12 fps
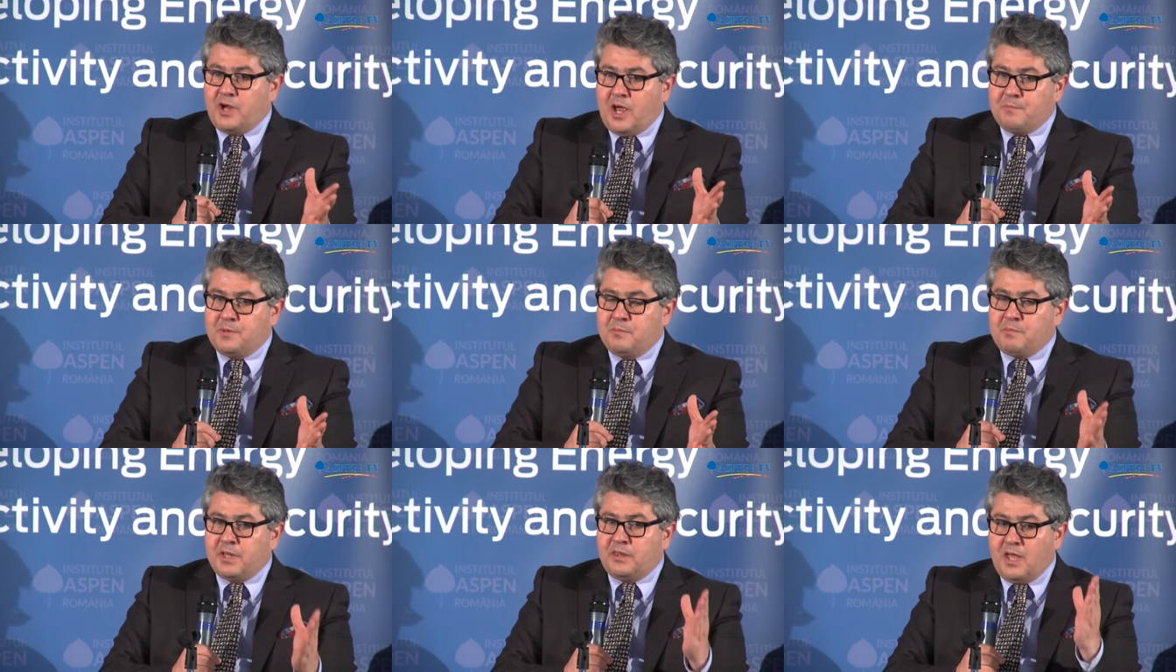
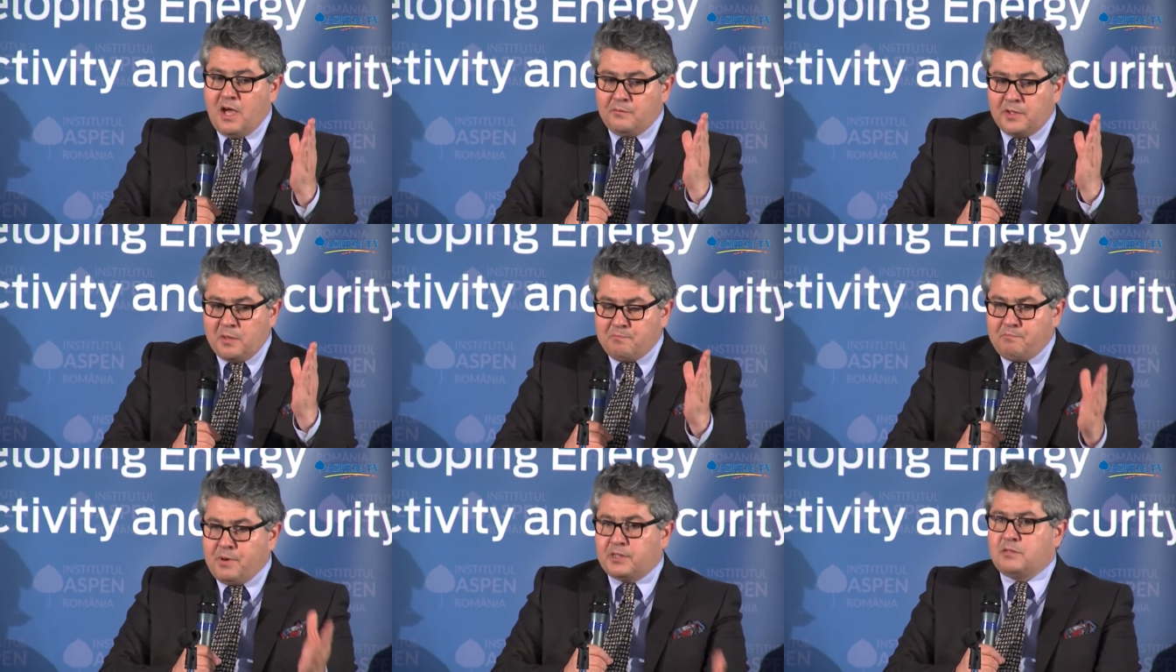happened, but now they
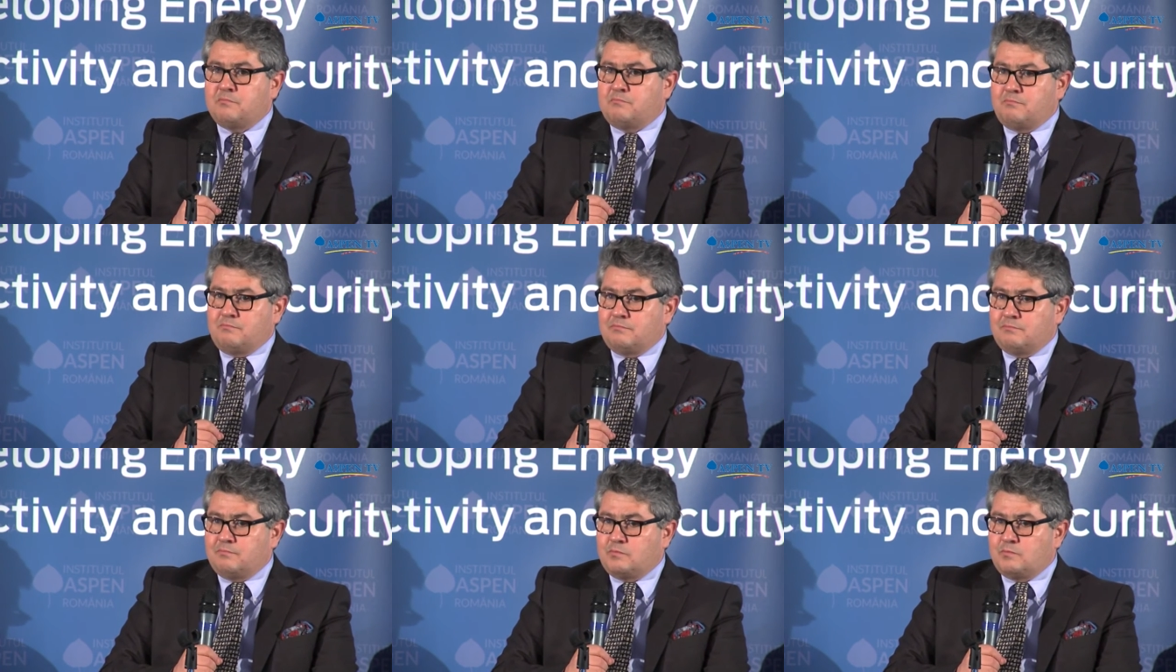bottom
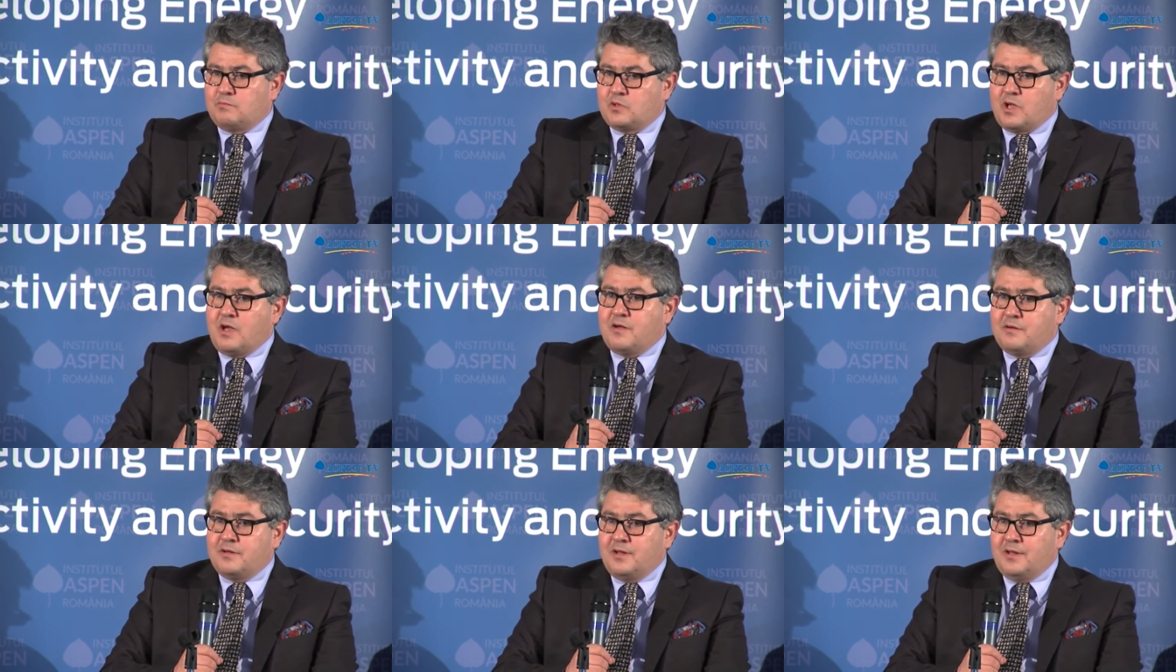
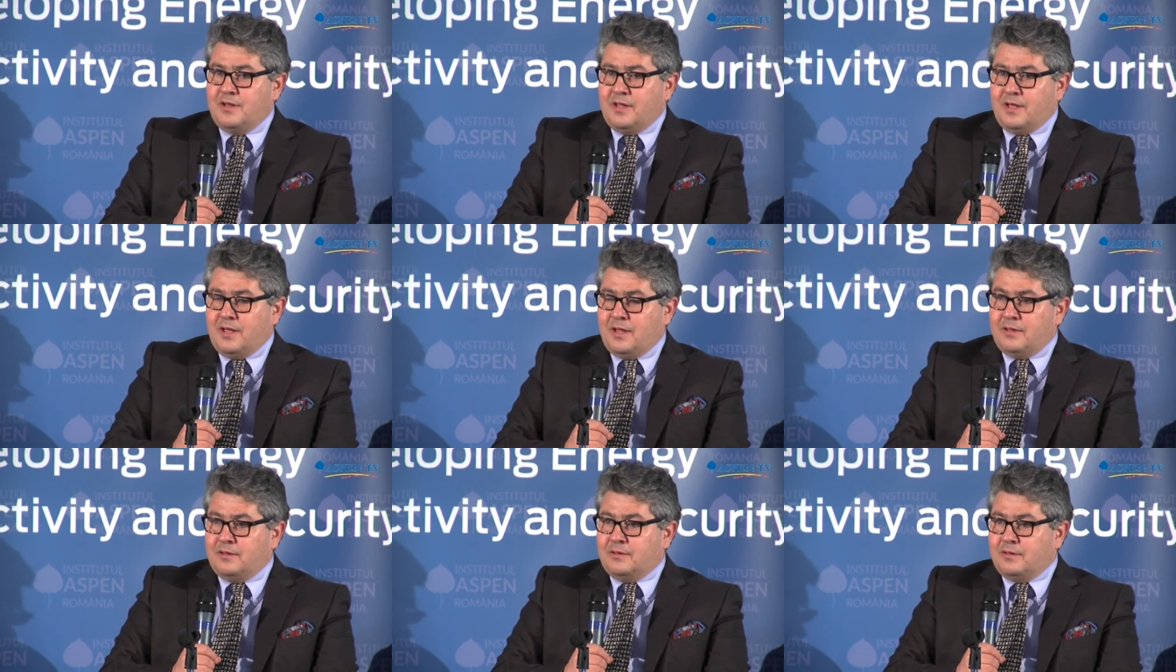down,
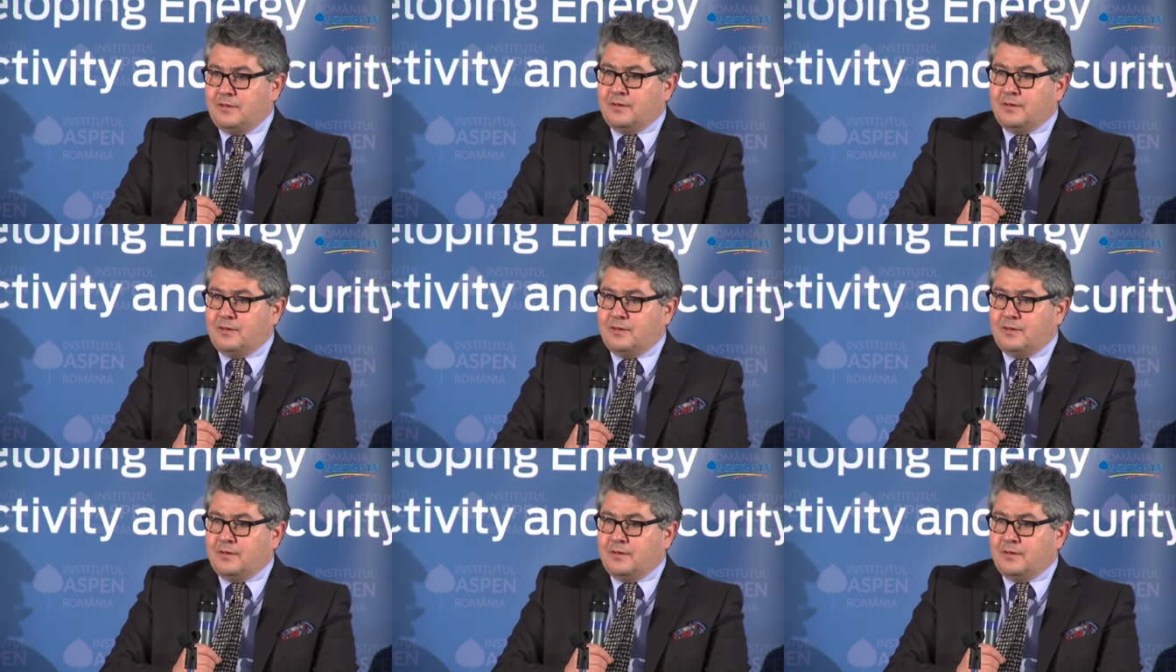and